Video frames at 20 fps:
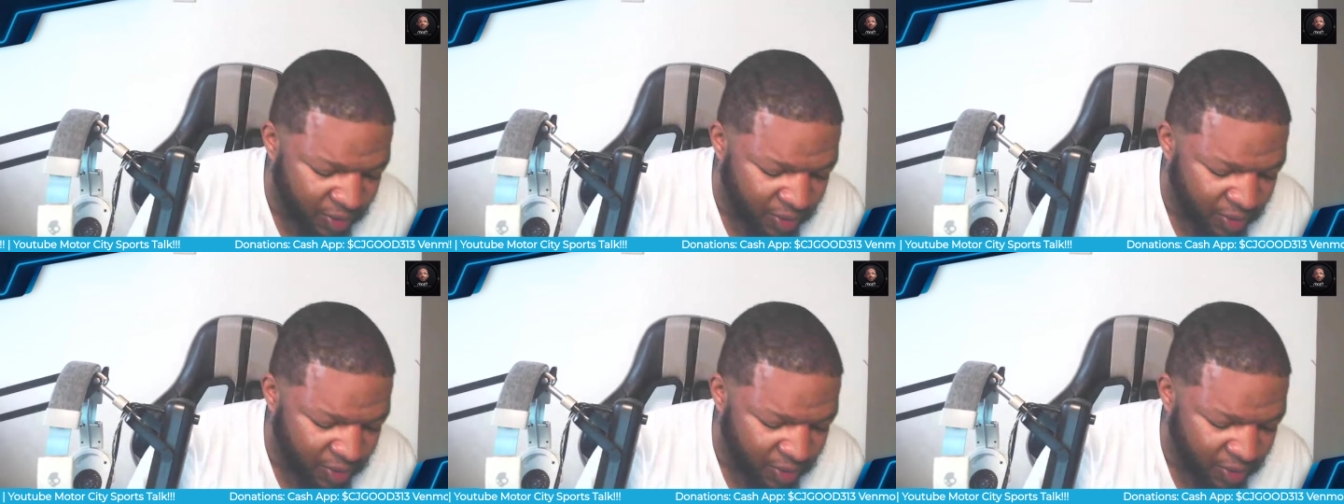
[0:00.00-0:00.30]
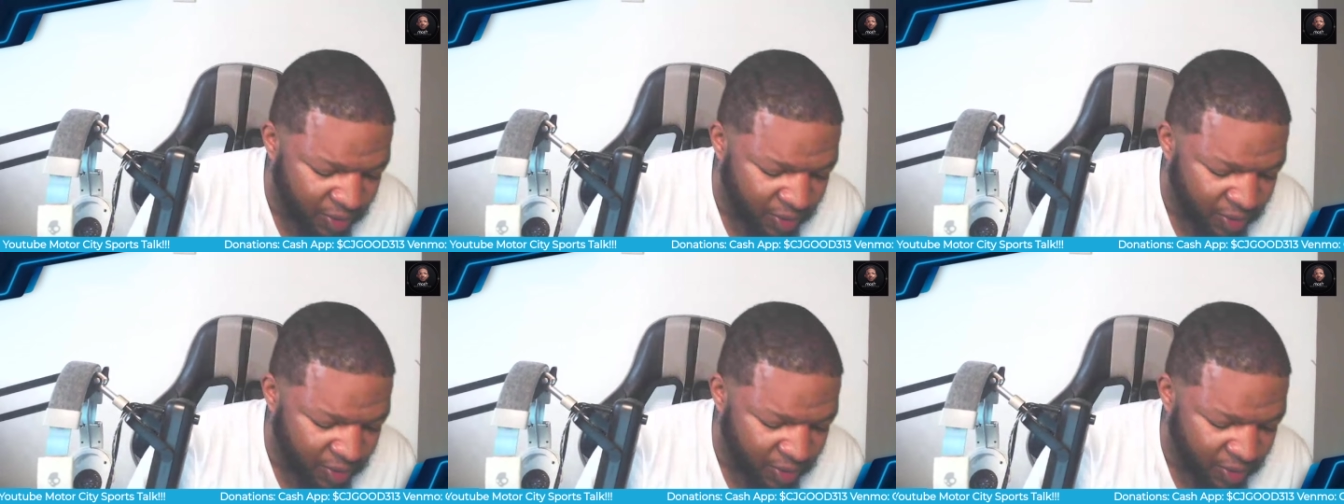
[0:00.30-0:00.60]
or
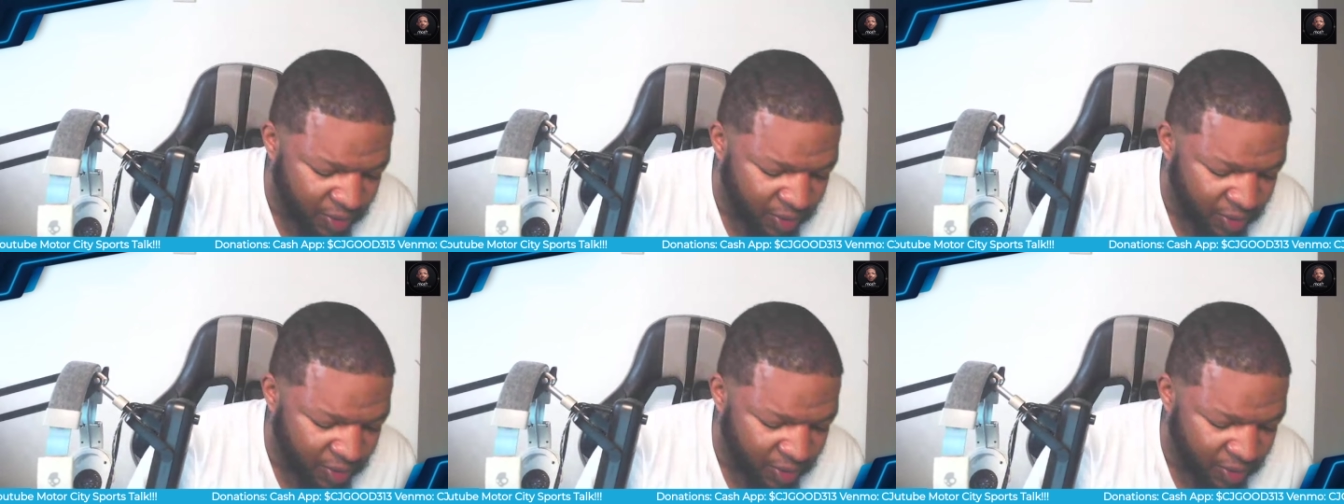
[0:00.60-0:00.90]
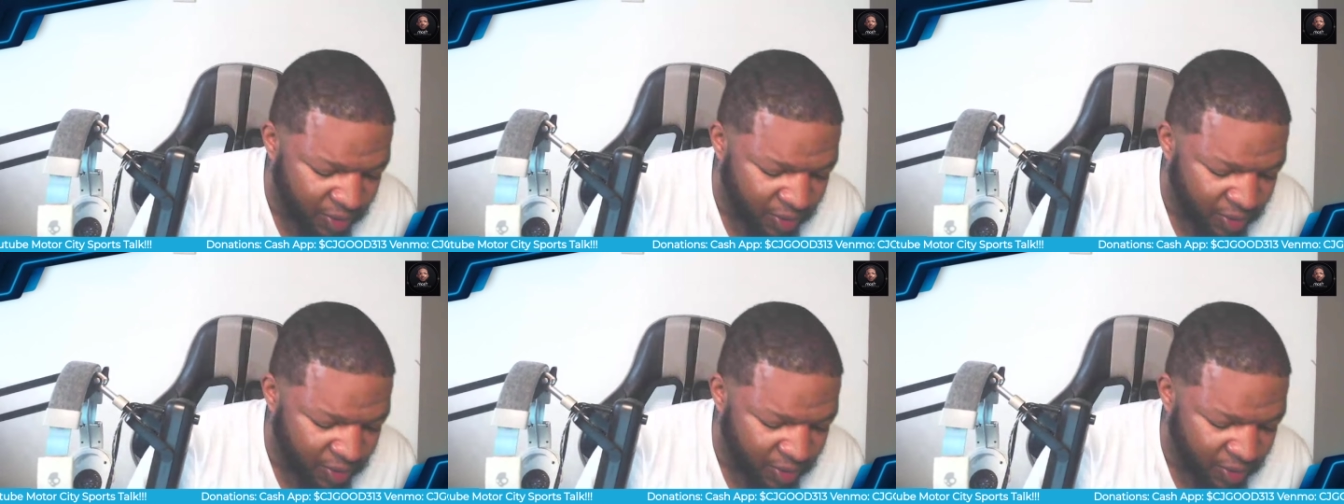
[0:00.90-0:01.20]

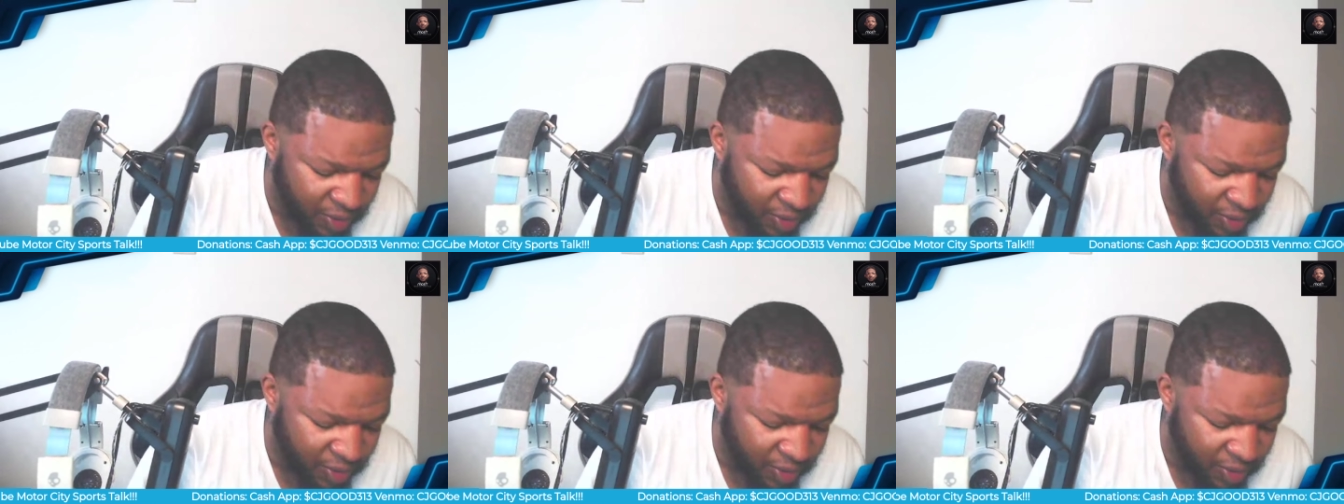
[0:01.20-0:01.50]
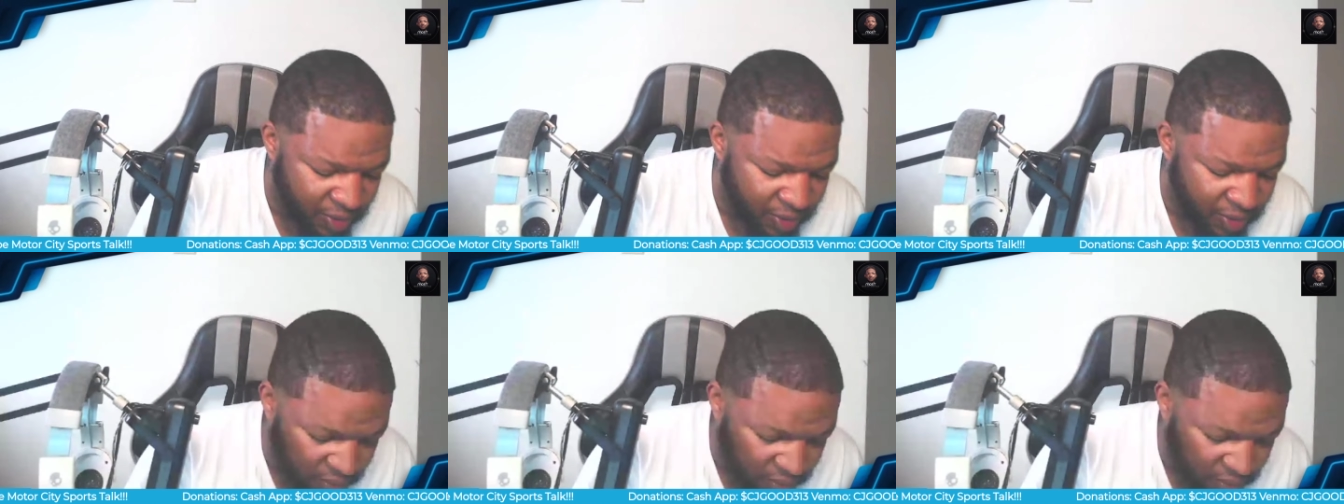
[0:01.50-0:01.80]
Detroit's, you know,
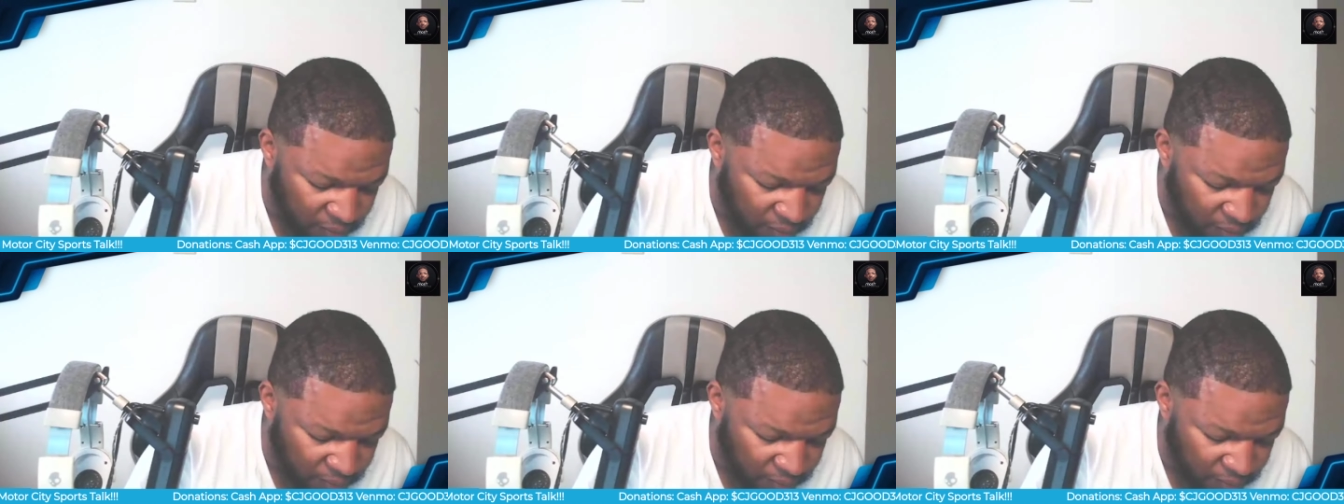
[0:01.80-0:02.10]
um,